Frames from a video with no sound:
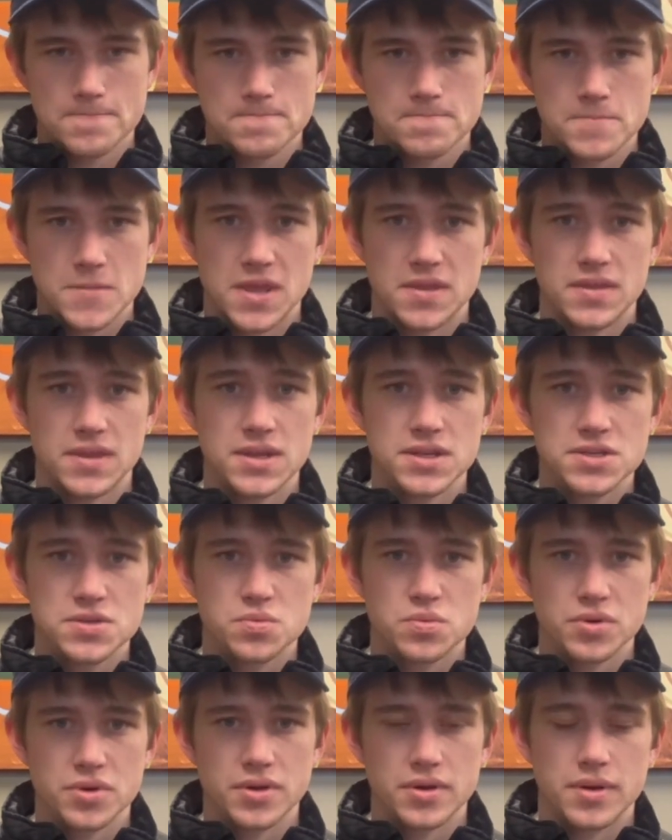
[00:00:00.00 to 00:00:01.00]
And this
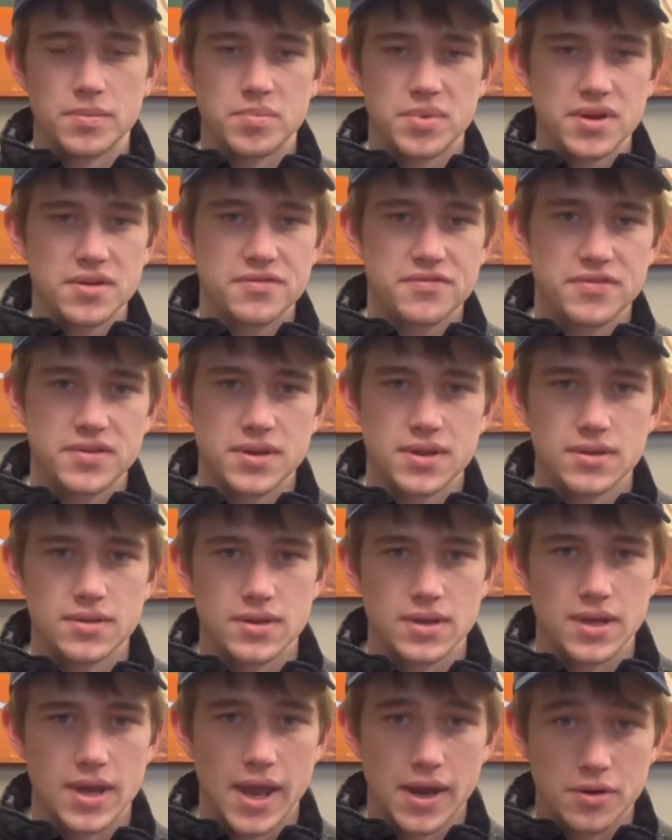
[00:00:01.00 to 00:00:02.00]
would benefit
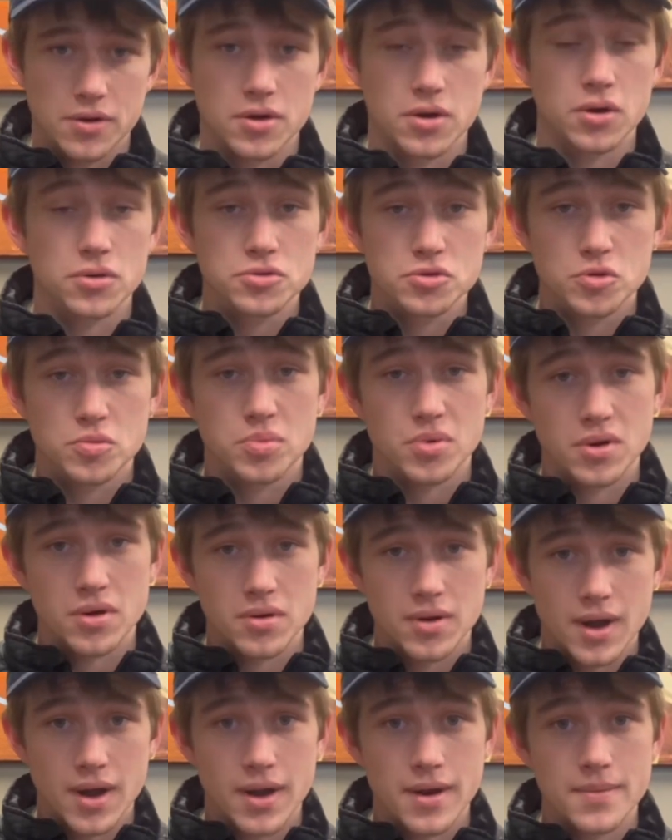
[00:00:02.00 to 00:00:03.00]
the agricultural
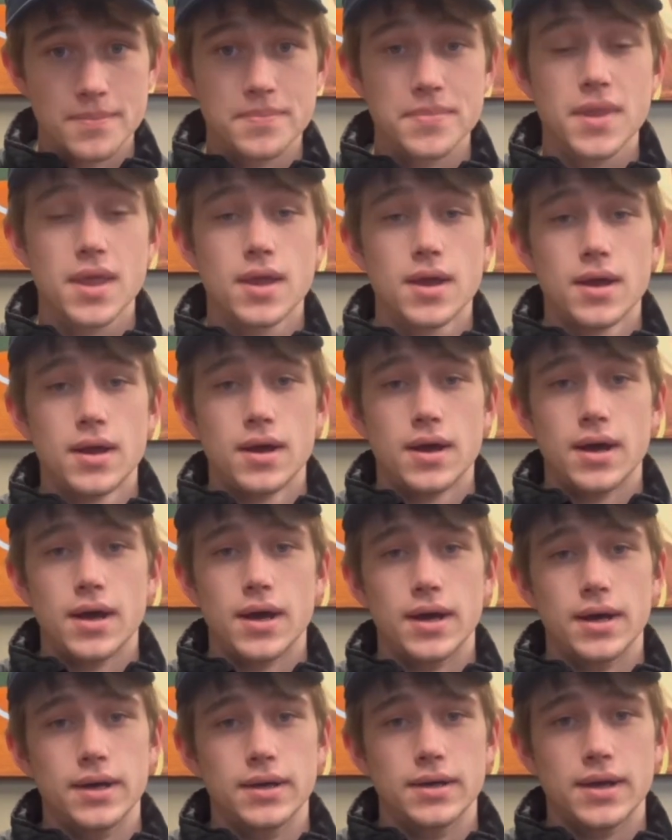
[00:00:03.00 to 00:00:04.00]
program
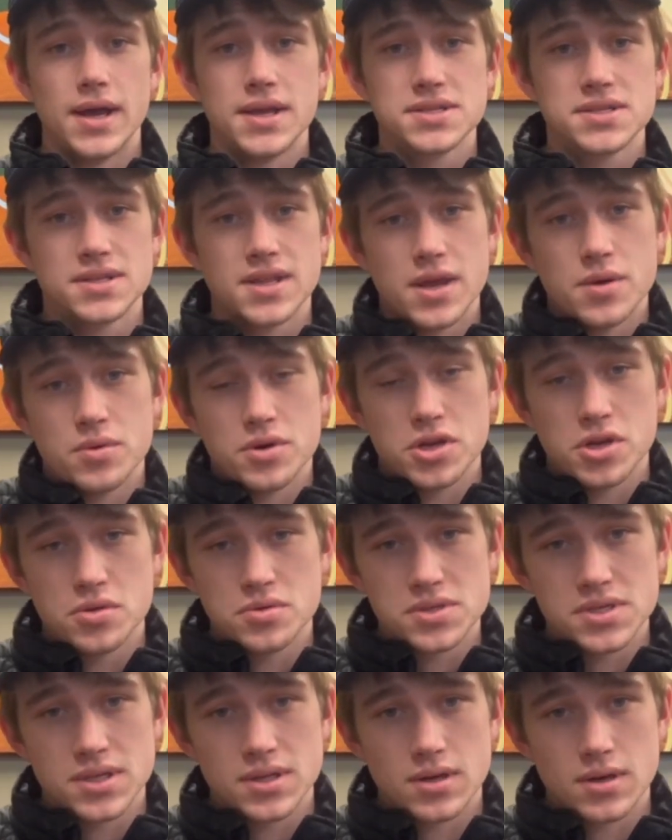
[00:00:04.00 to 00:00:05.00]
as they would
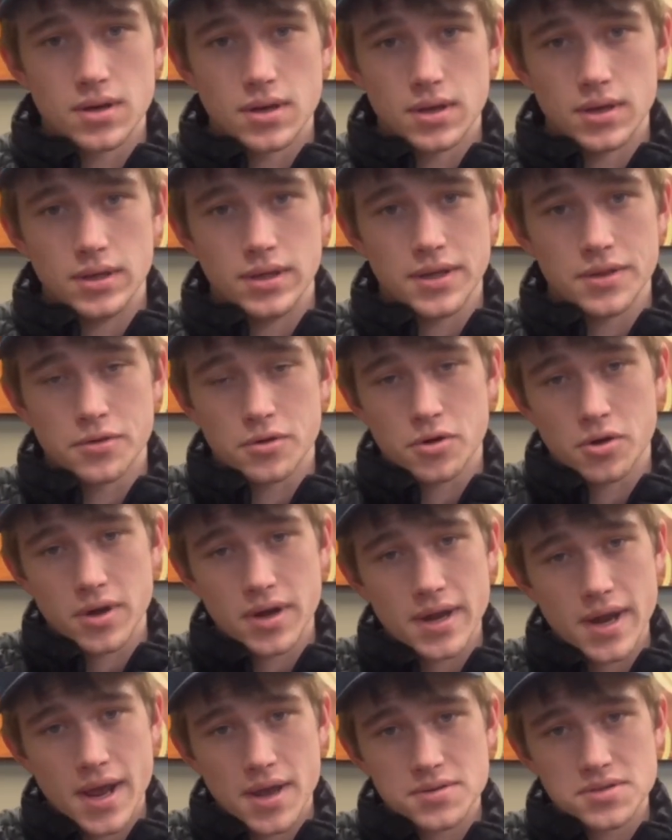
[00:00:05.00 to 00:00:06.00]
use it in their
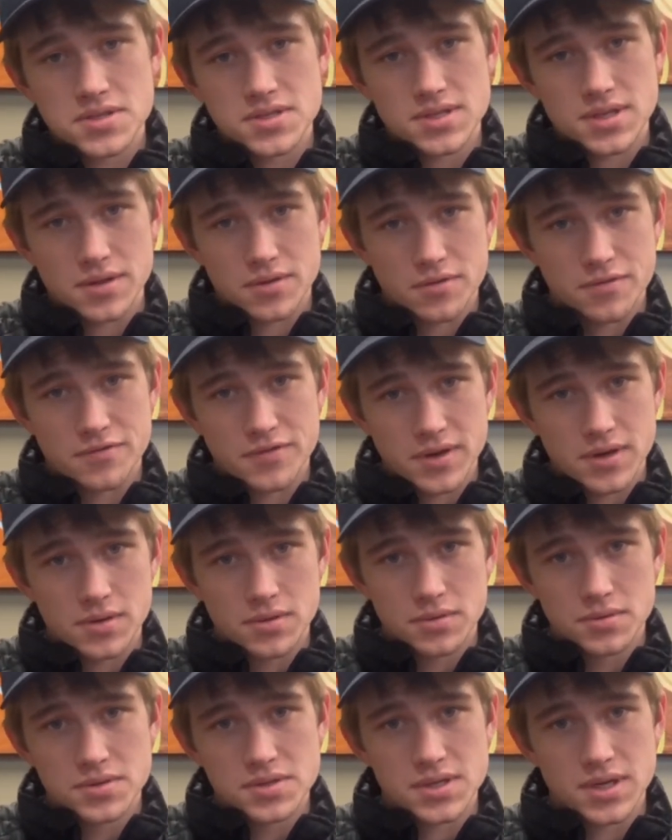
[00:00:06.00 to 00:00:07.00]
greenhouses and their
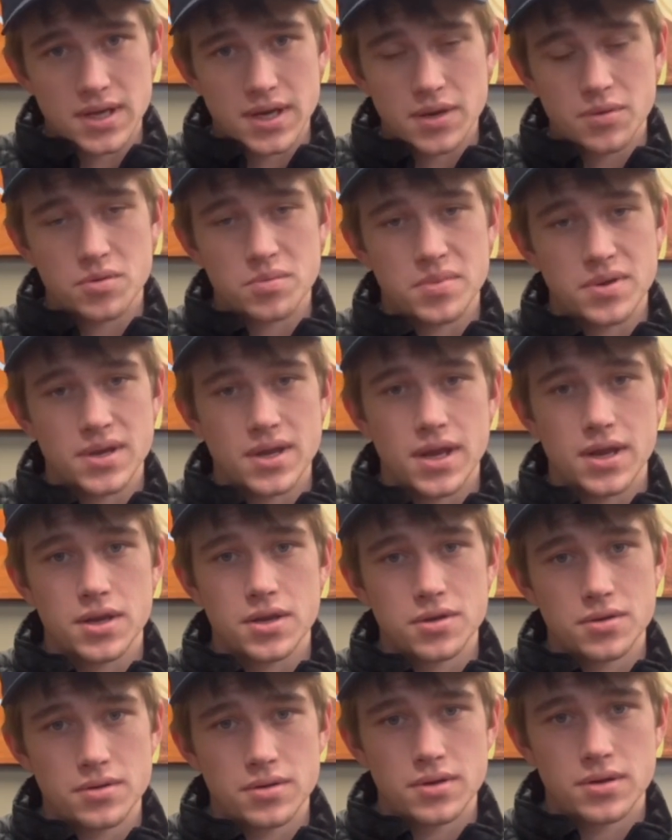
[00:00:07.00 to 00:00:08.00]
fields, and it would be a
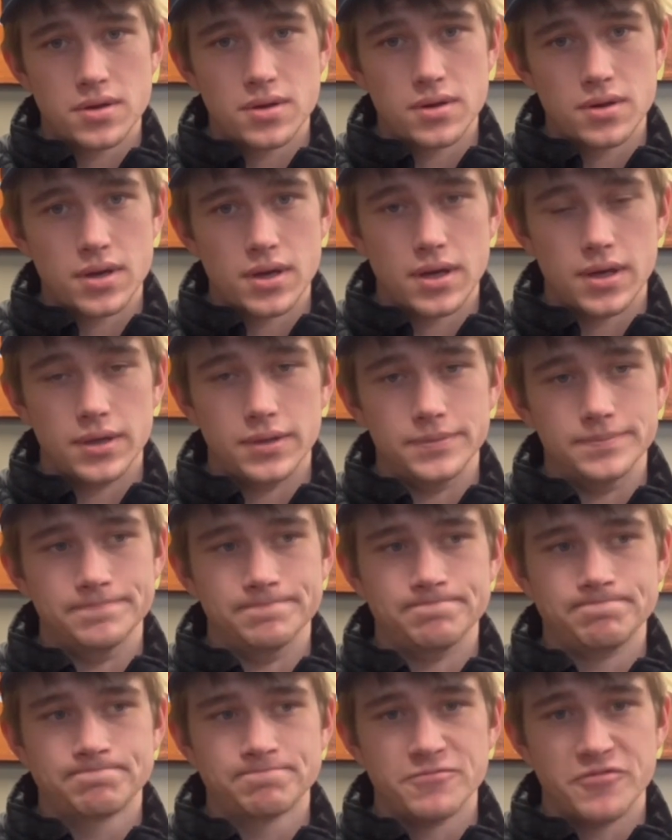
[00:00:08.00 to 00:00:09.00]
good
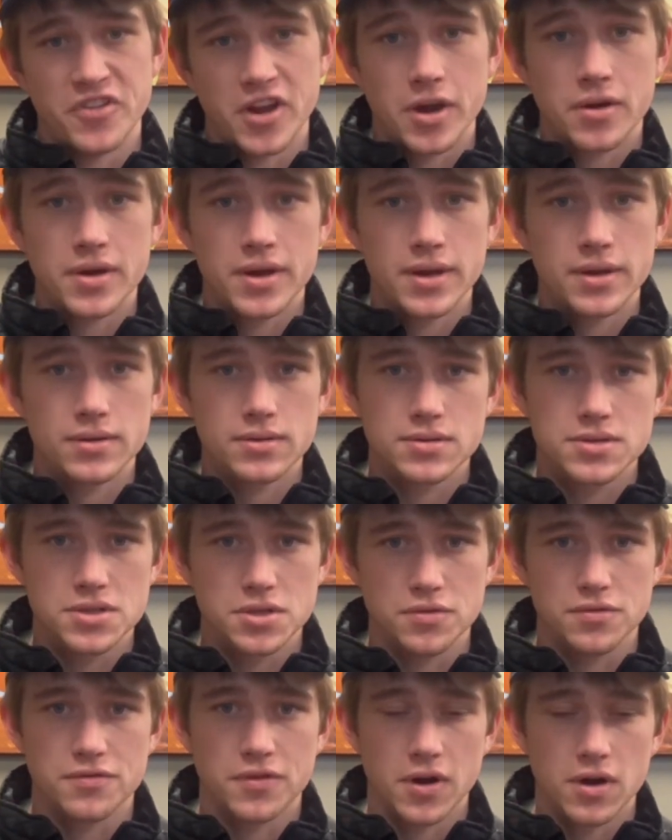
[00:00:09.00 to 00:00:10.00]
variant
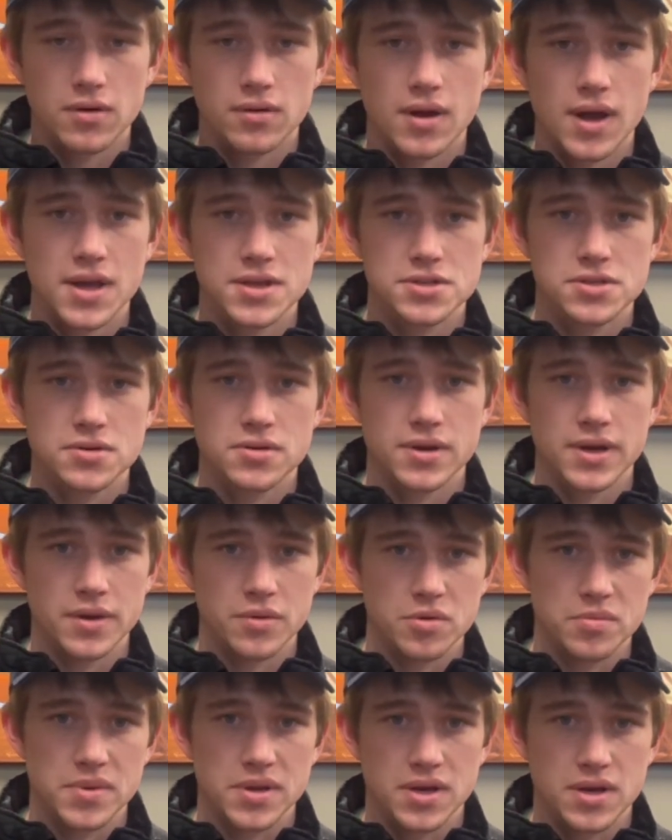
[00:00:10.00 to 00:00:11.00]
to fertilizer, and it
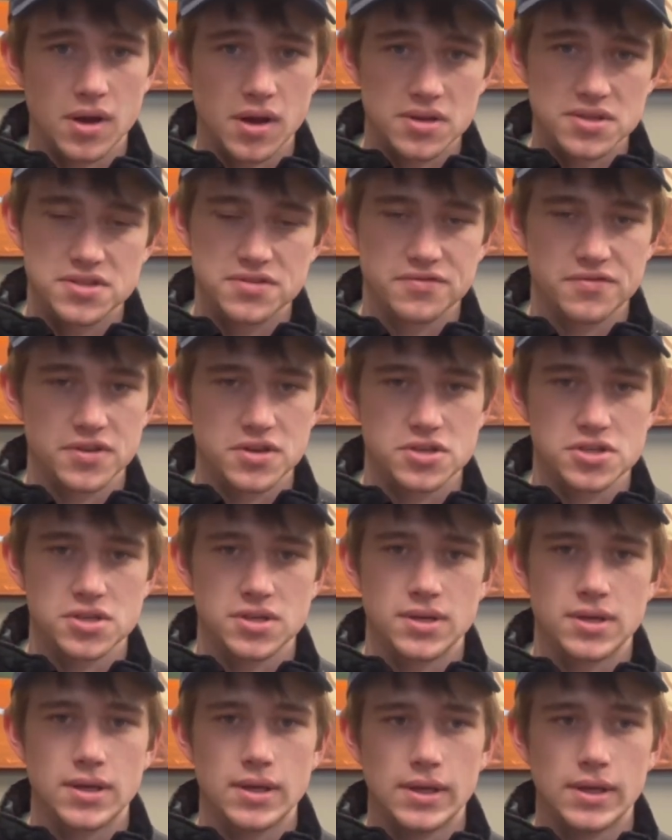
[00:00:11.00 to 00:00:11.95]
would be cost efficient.